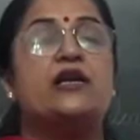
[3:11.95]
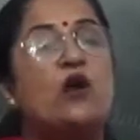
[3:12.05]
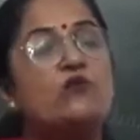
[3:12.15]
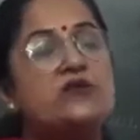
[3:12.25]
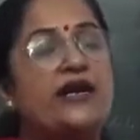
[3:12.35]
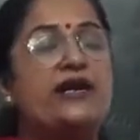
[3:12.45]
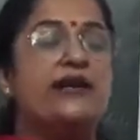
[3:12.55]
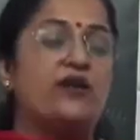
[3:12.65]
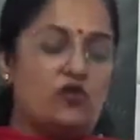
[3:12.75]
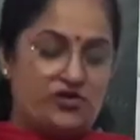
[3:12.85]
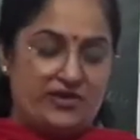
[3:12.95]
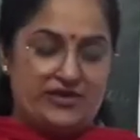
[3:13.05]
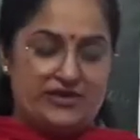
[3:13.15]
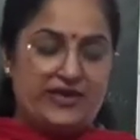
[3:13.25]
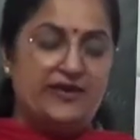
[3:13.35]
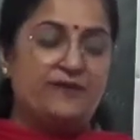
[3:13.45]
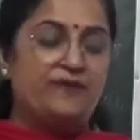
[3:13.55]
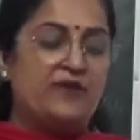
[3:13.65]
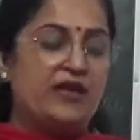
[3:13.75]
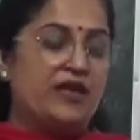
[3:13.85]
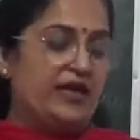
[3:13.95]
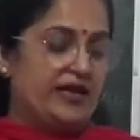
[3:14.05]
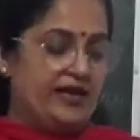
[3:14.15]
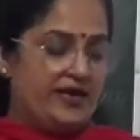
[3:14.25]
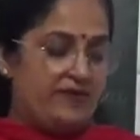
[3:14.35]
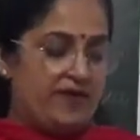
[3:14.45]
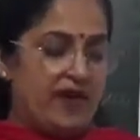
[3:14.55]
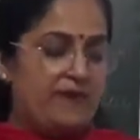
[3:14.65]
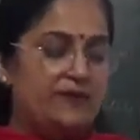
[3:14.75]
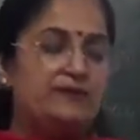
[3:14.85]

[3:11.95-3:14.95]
Downside Indian Ocean is there in Indian map.